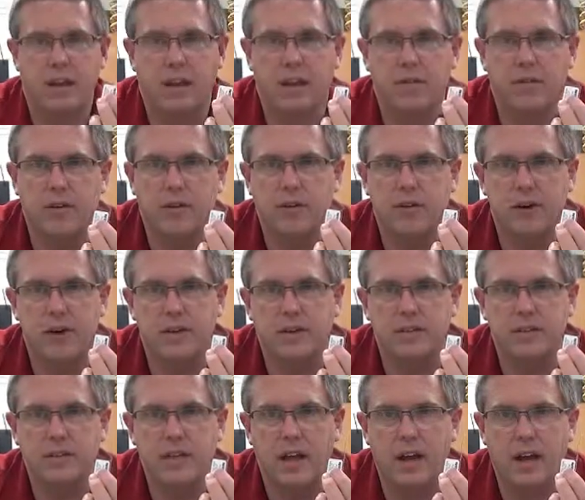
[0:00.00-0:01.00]
give you on the
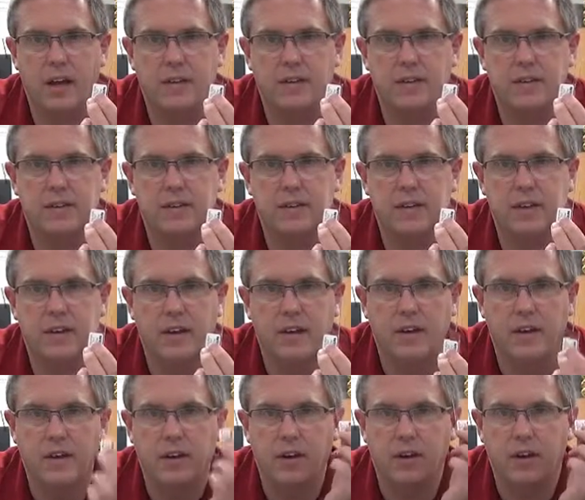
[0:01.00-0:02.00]
slides.
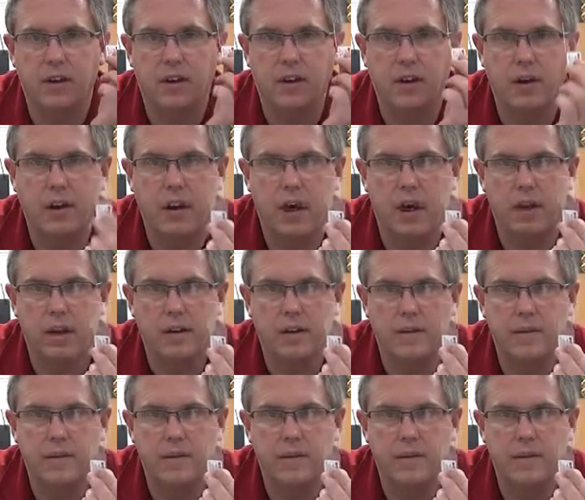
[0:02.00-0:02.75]
Good luck.